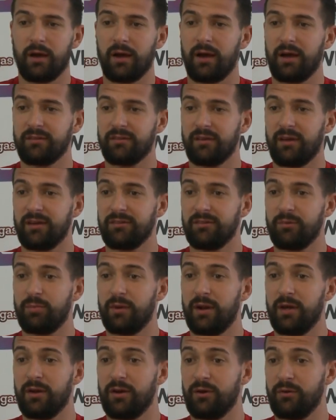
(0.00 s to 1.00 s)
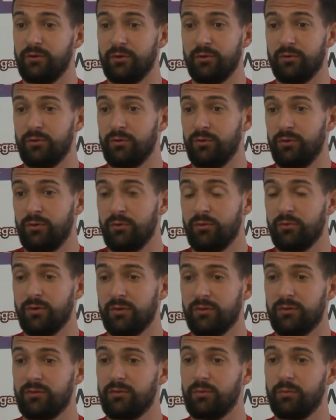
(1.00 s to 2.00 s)
as a player, you
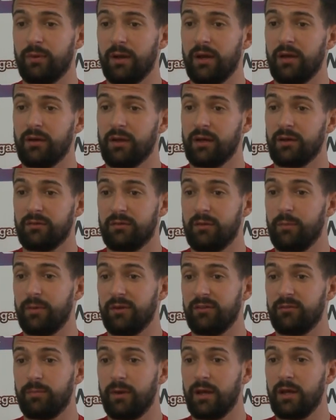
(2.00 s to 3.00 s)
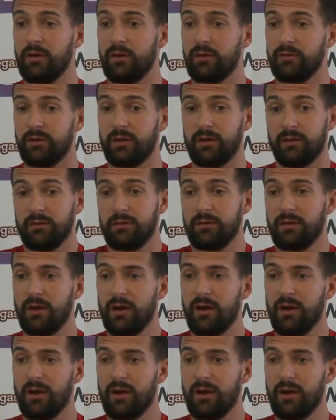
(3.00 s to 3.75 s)
want to play against the best players, and